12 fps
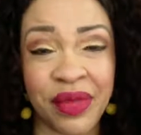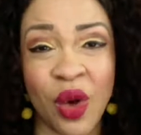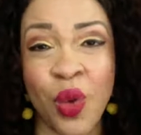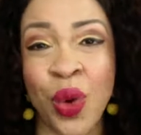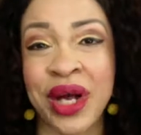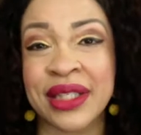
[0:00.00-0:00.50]

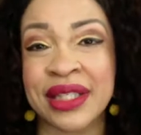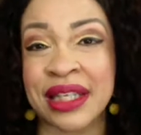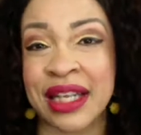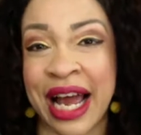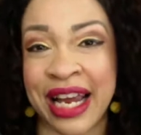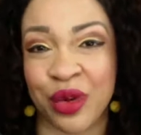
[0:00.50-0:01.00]
what it's
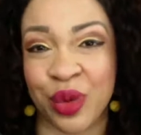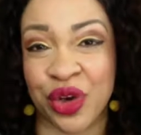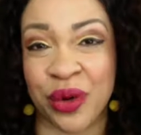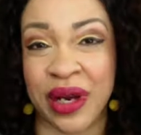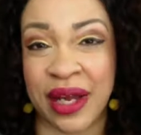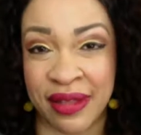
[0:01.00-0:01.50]
like when
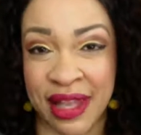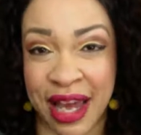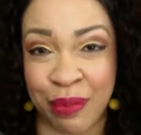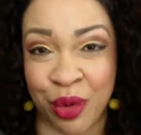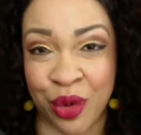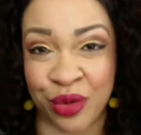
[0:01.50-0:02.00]
you're in
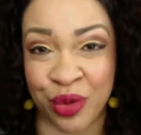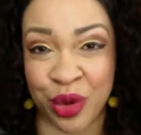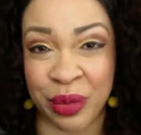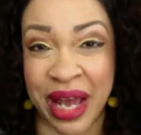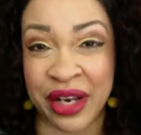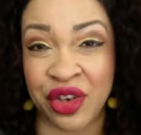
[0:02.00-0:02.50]
that
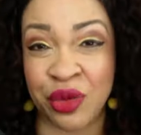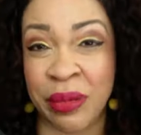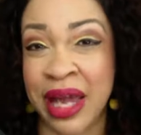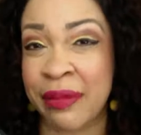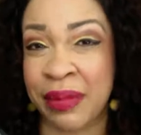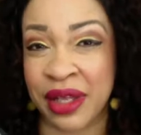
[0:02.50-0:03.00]
boardroom and you
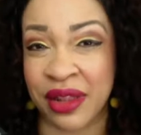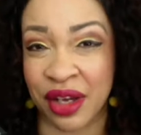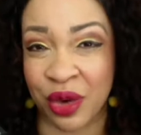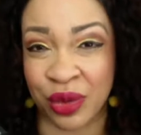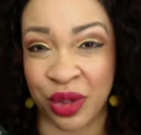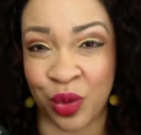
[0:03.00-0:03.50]
may be the
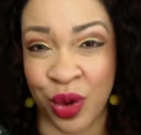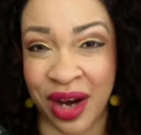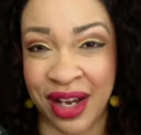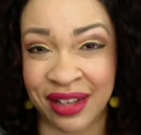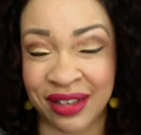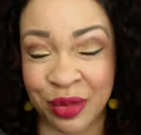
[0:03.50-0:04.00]
only
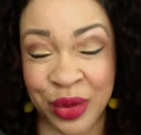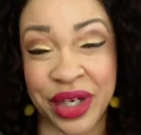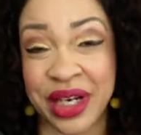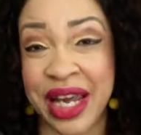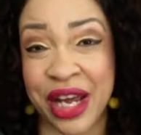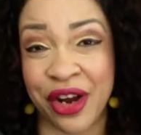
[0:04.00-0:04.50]
one. We're
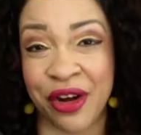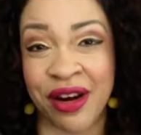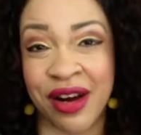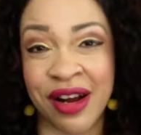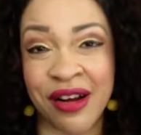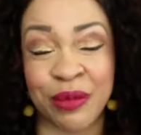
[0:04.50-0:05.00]
going to hear
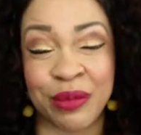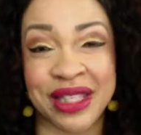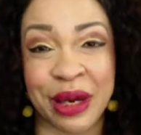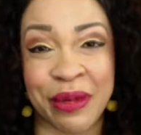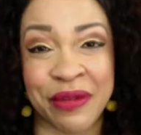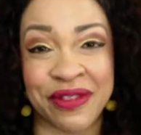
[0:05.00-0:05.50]
from
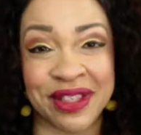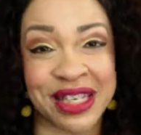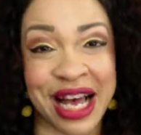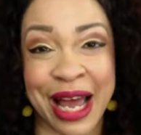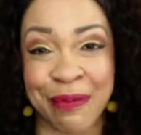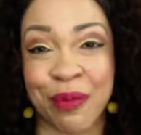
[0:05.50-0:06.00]
some of the
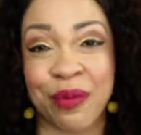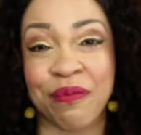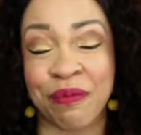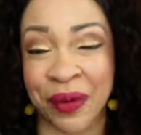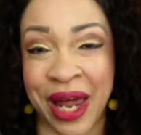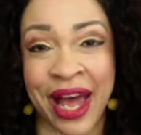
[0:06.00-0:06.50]
top
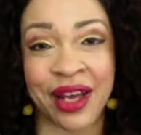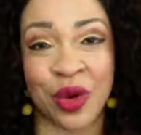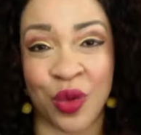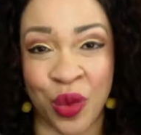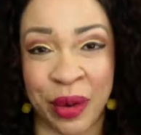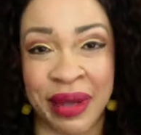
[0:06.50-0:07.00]
Black
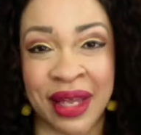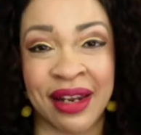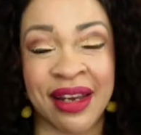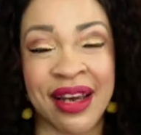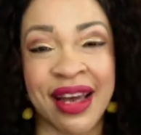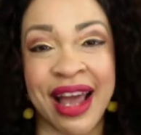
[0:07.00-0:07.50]
women
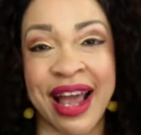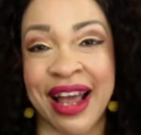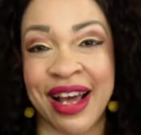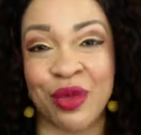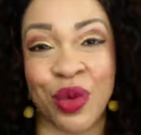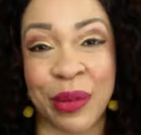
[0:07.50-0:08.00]

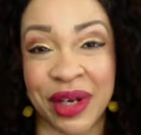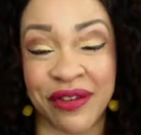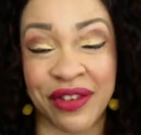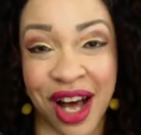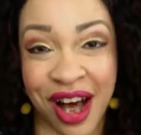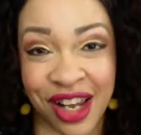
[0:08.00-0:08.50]
and women
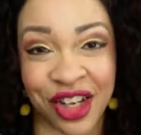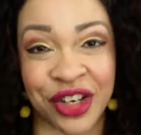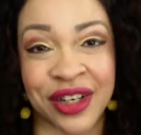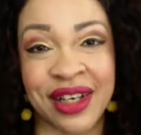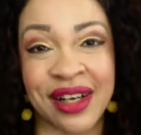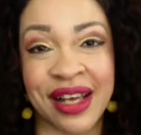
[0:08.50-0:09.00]
of
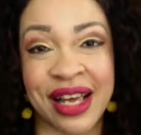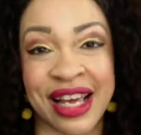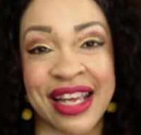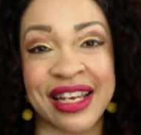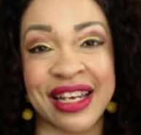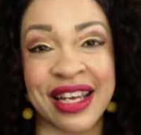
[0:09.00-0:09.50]
color
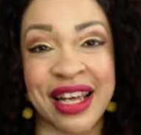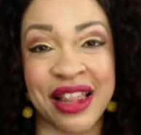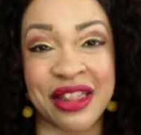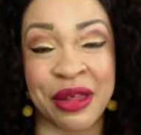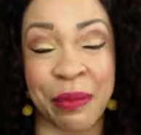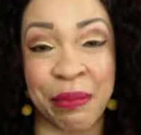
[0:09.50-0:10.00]
in
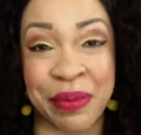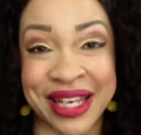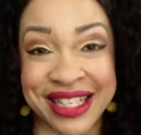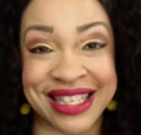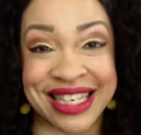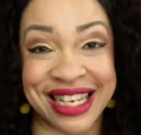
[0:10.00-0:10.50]
the
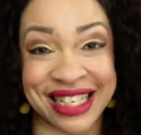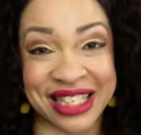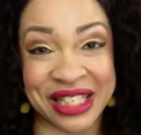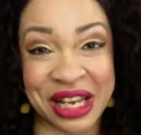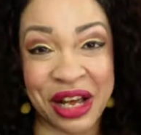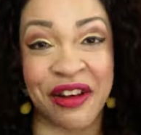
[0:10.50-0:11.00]

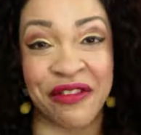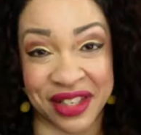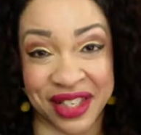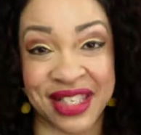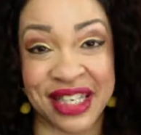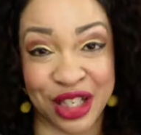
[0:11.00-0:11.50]
business of
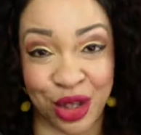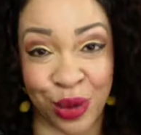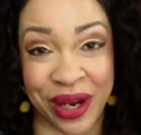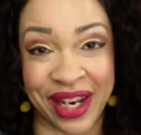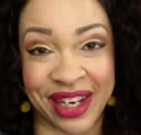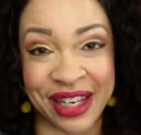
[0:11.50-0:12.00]
the
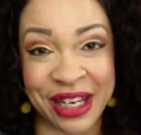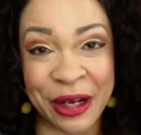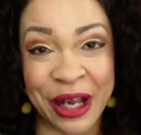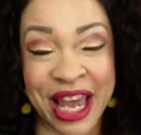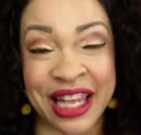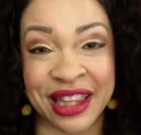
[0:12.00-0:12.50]
C-suite
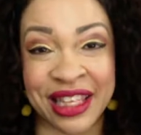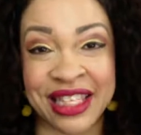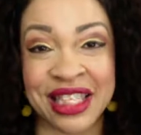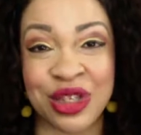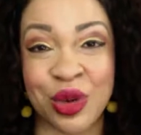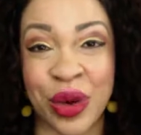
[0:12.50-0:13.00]
and
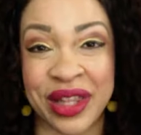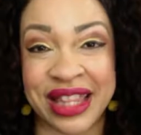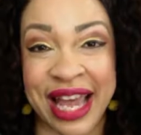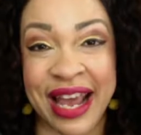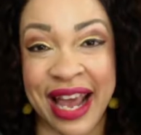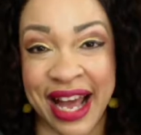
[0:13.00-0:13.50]
listen to what
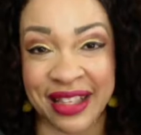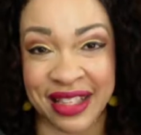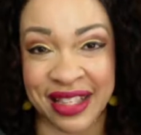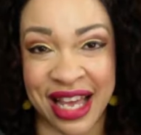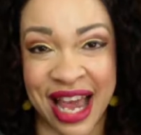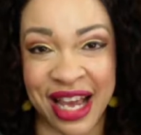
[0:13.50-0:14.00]
they had to
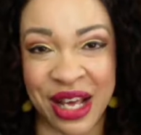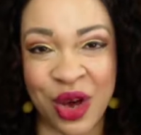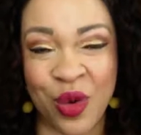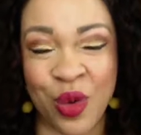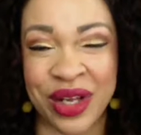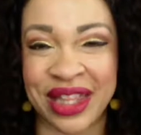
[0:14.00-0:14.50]
say,
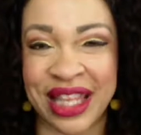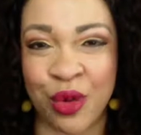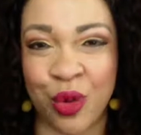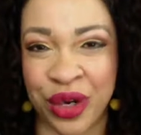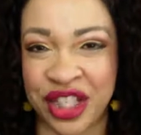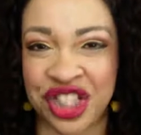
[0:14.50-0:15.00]
what they
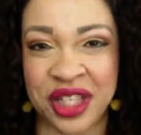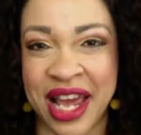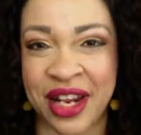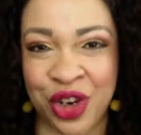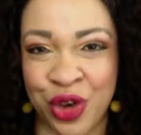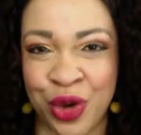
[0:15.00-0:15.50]
wish
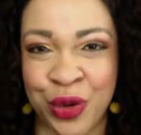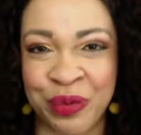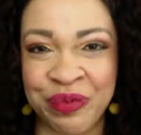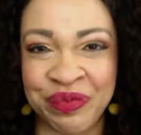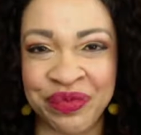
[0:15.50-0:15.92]
they knew